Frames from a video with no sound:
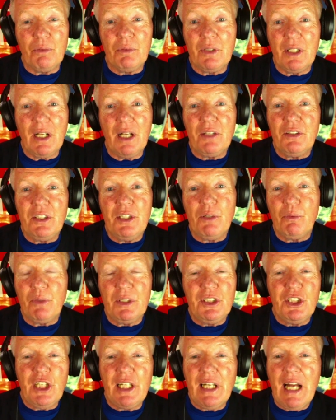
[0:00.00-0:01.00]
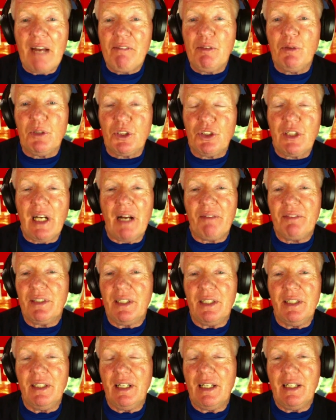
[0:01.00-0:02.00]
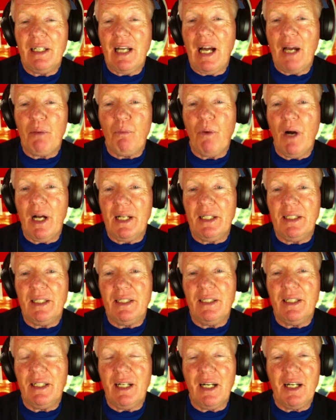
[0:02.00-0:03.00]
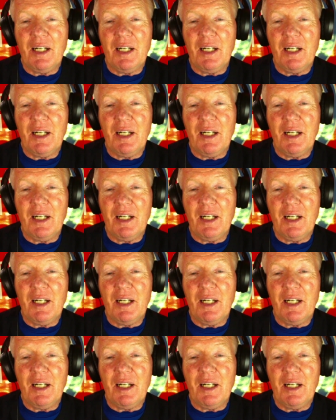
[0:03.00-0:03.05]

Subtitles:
other year when Jaden Ivey was drafted, I wanted